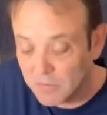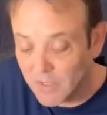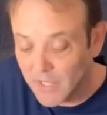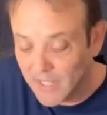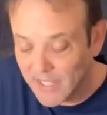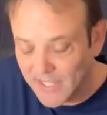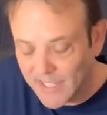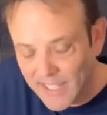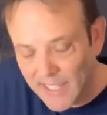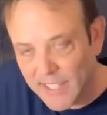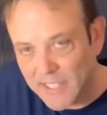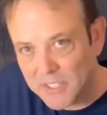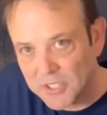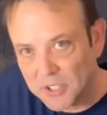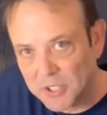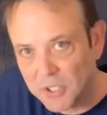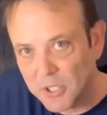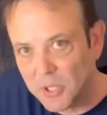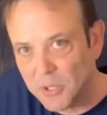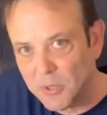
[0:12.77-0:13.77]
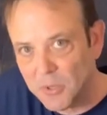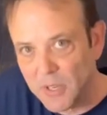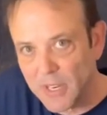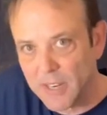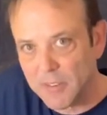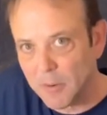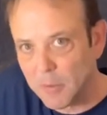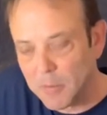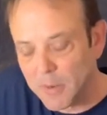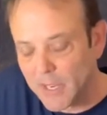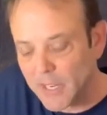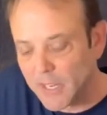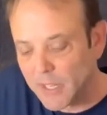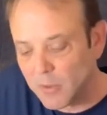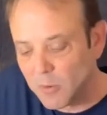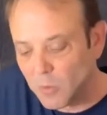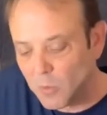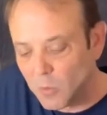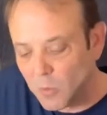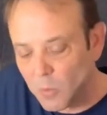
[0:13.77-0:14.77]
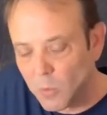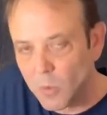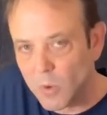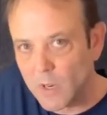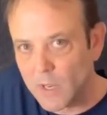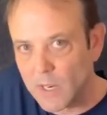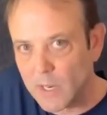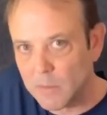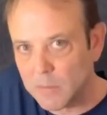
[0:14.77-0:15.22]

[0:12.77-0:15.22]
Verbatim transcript: and kind of show everybody what I'm